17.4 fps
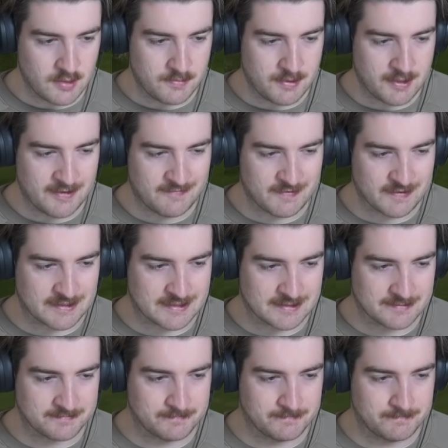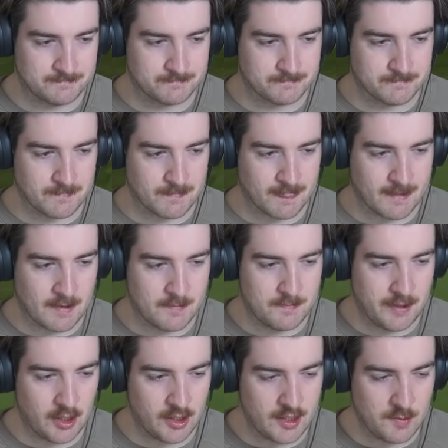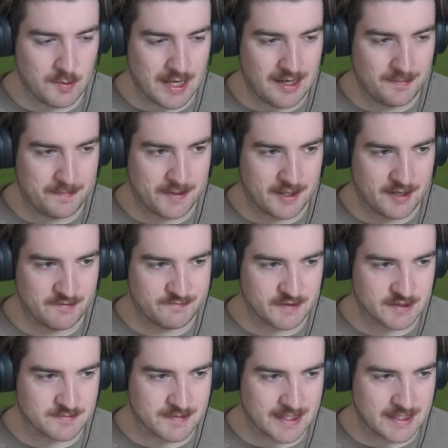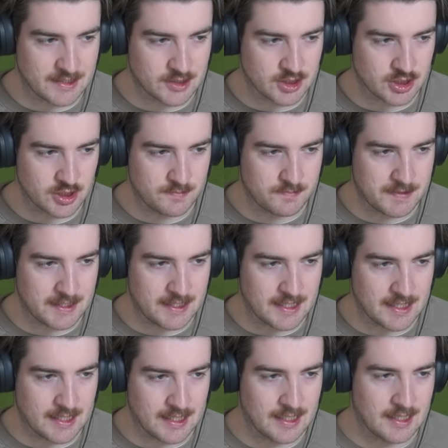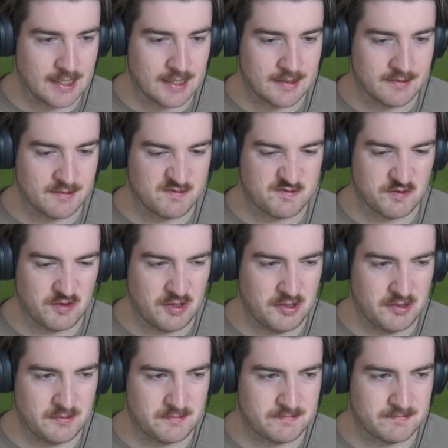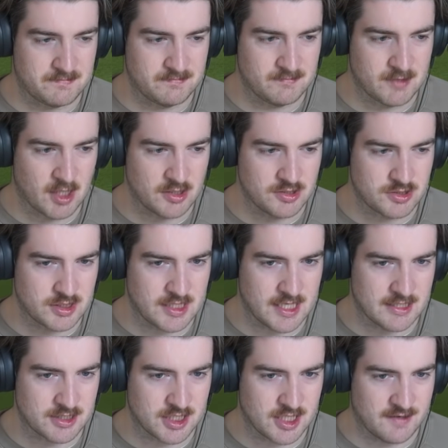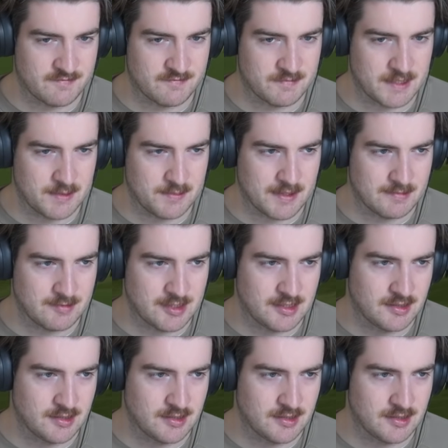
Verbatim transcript: you're perfect. Just going to take that driver. Bloody well perfect, mate. It should be a full 100-yard shot from here, probably.